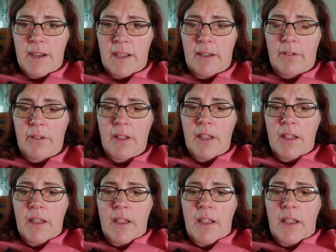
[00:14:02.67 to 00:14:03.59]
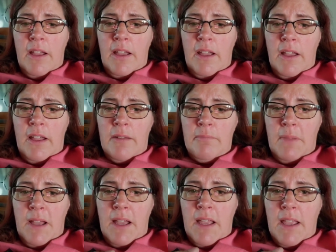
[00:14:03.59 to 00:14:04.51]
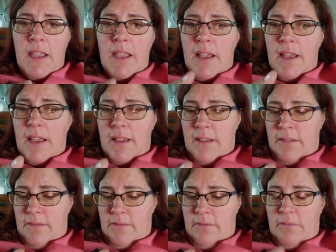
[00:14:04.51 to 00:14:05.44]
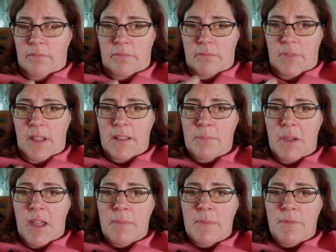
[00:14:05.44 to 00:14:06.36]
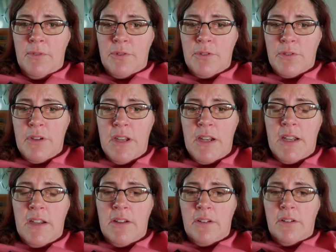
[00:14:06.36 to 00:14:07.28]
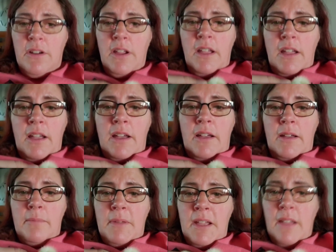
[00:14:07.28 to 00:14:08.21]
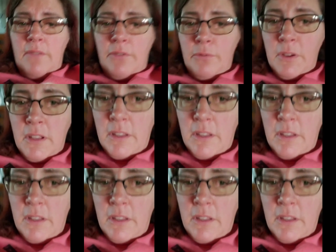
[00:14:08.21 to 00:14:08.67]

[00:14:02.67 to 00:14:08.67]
now. At my at the bottom of your screen here, I have 3